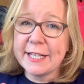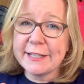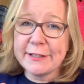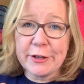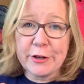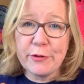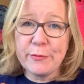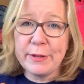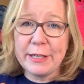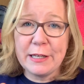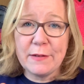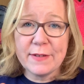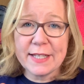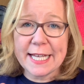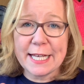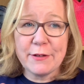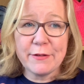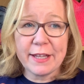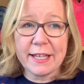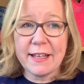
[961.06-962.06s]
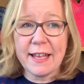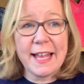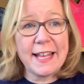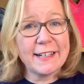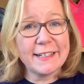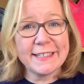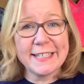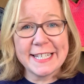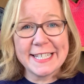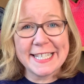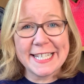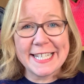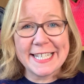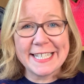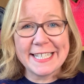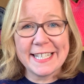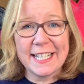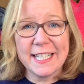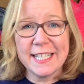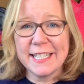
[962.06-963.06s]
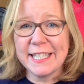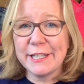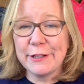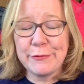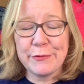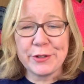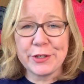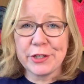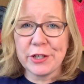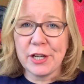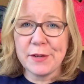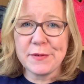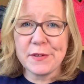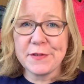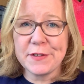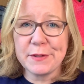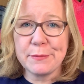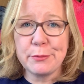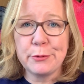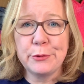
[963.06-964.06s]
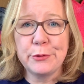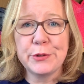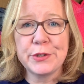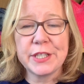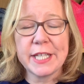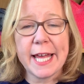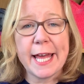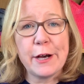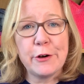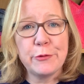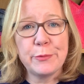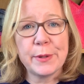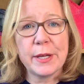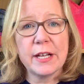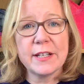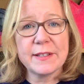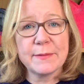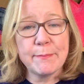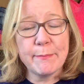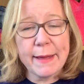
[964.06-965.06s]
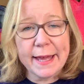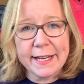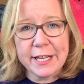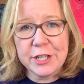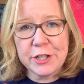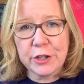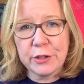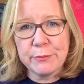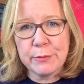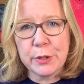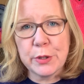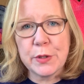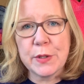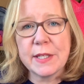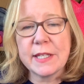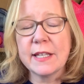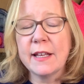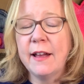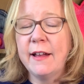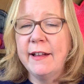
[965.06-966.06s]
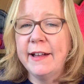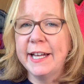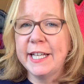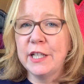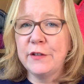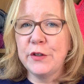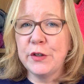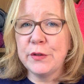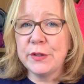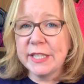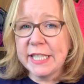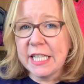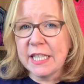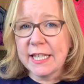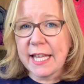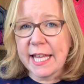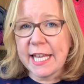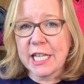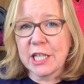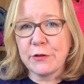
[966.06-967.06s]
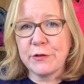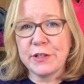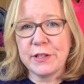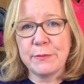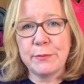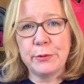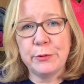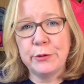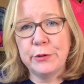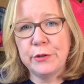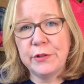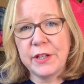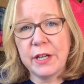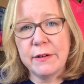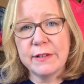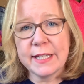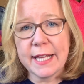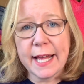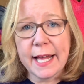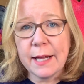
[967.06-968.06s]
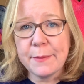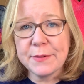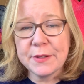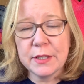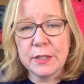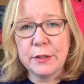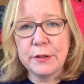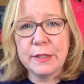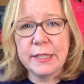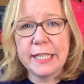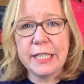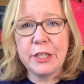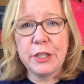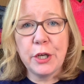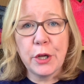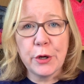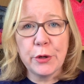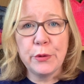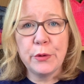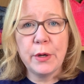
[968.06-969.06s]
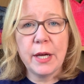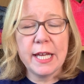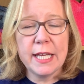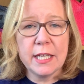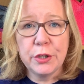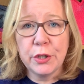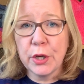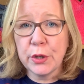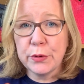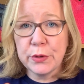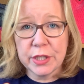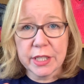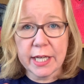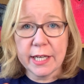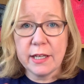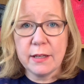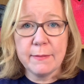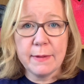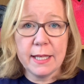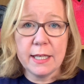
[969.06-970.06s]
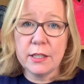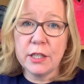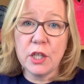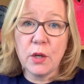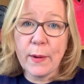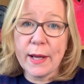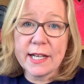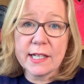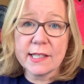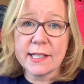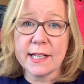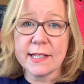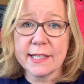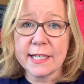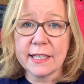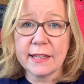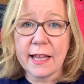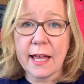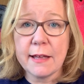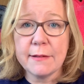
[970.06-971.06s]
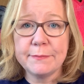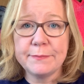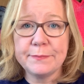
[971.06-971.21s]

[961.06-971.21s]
so many of us out there accessing different types of support to help us manage our moods, and if you need that extra support, there is absolutely no shame in you accessing that.